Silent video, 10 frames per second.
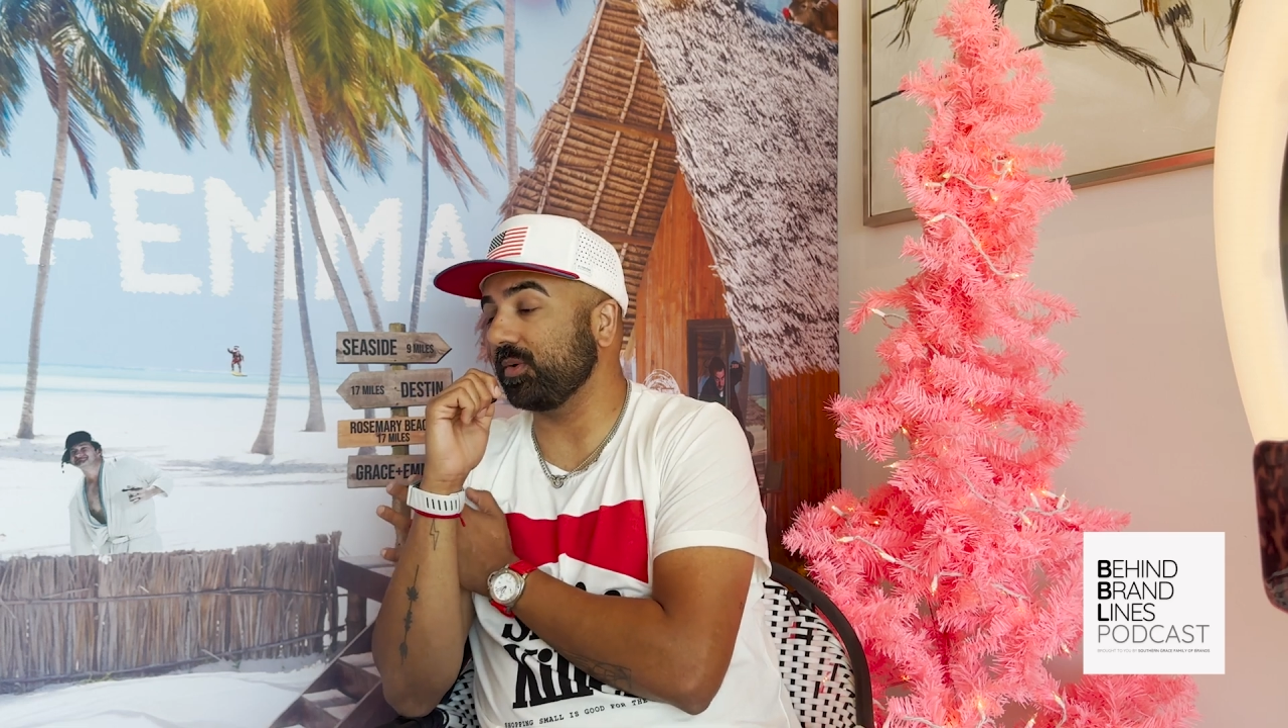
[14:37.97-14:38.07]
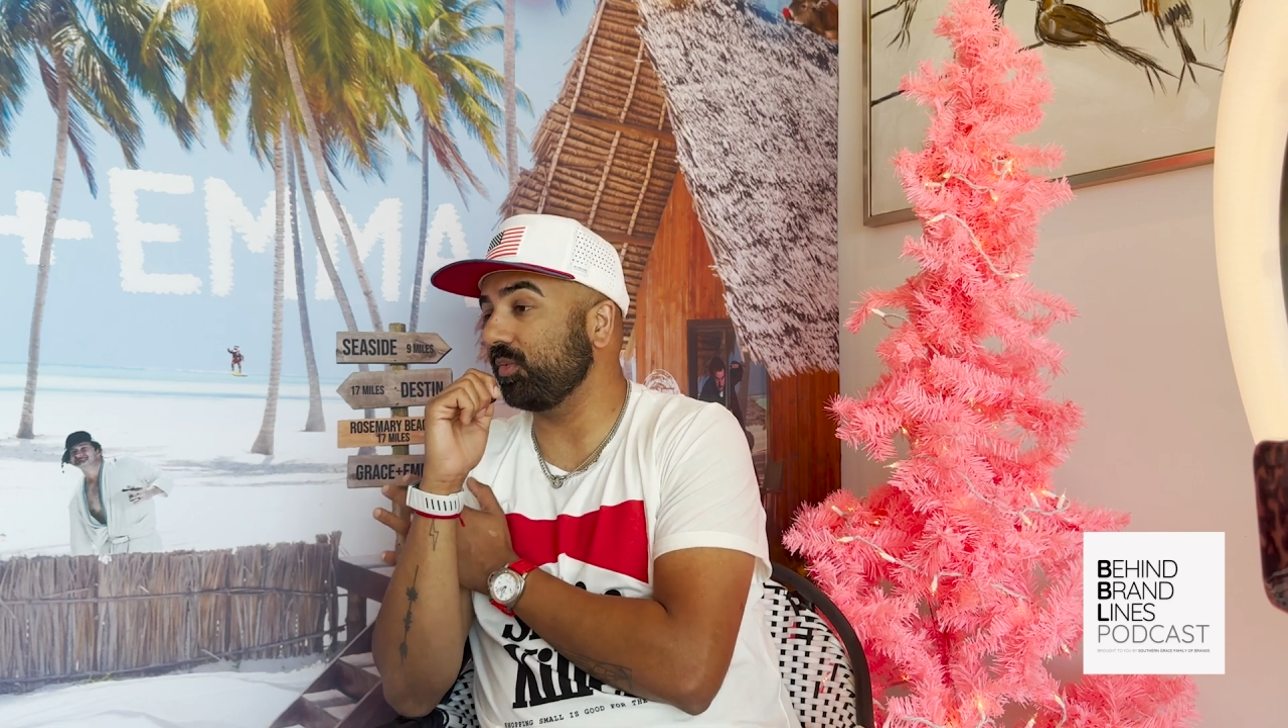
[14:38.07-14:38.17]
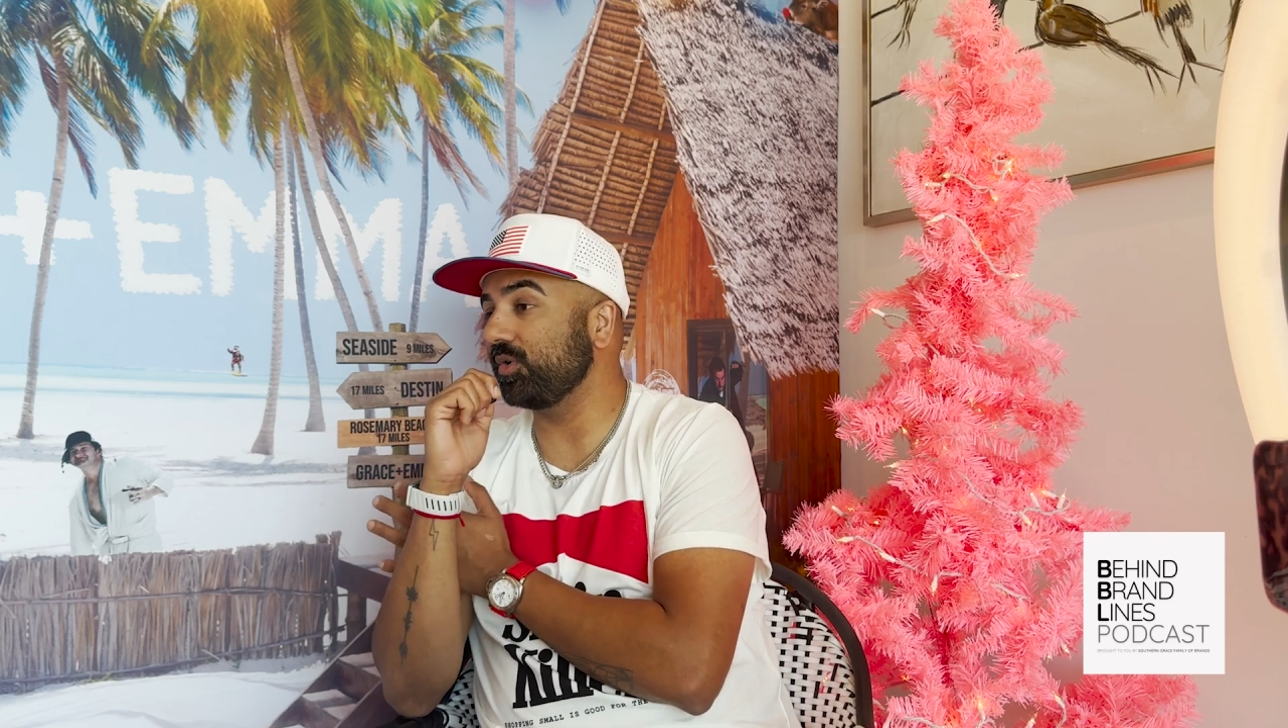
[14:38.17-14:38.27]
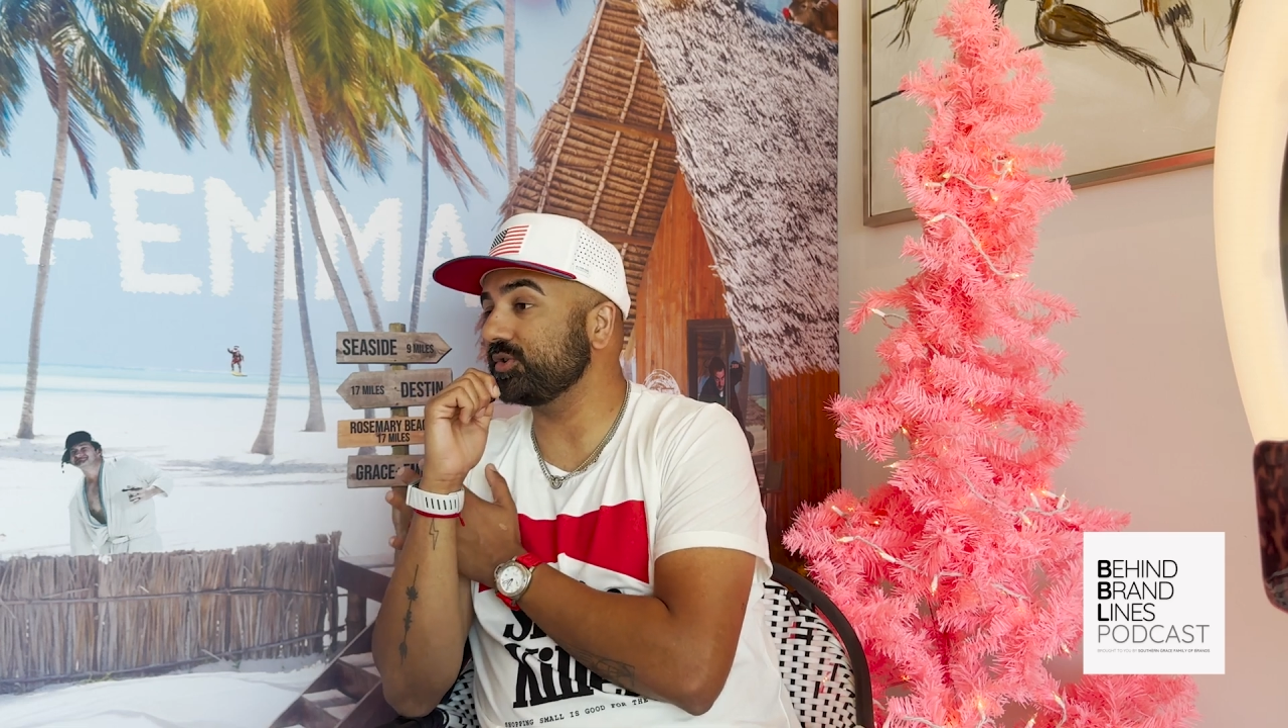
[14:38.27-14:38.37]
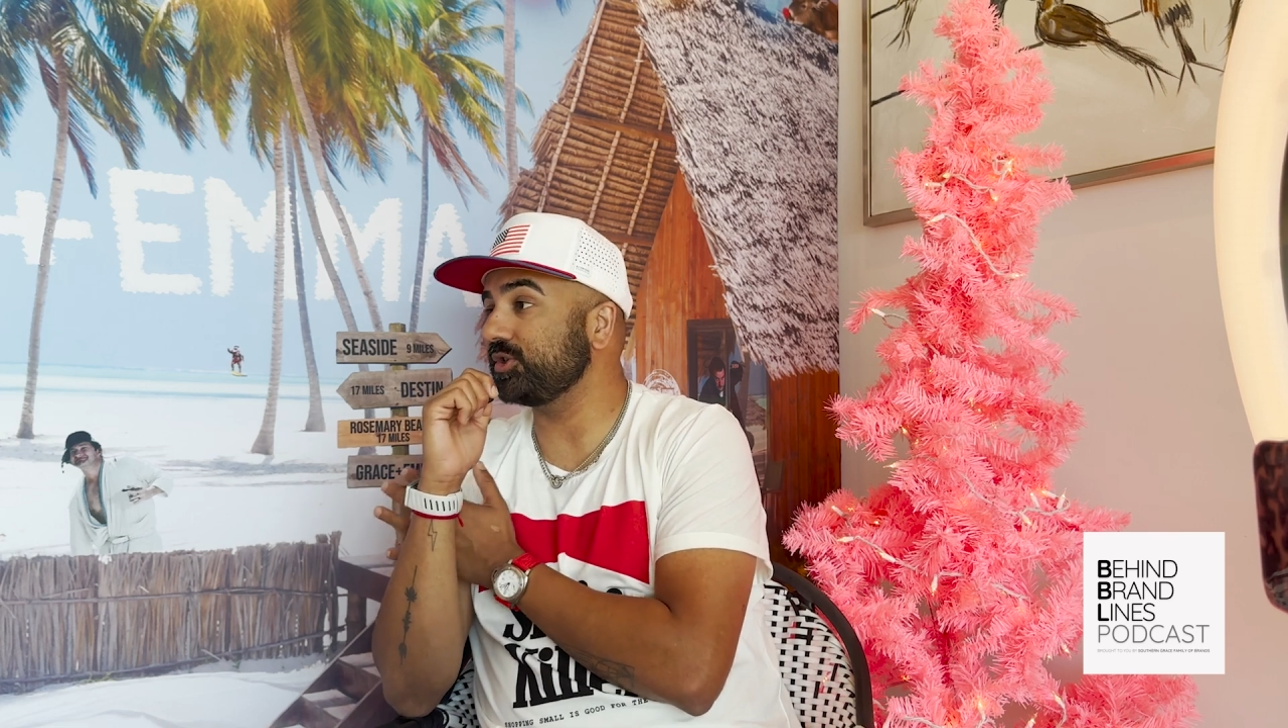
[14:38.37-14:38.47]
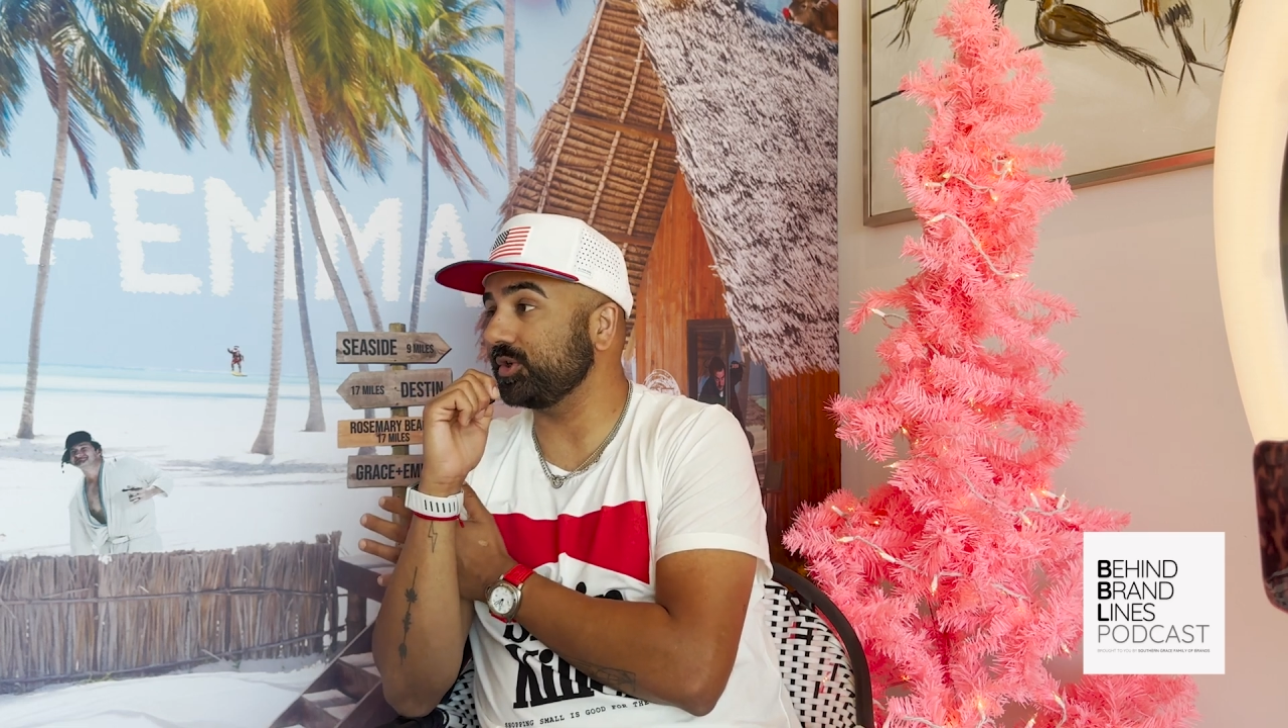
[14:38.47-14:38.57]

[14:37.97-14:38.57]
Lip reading: won't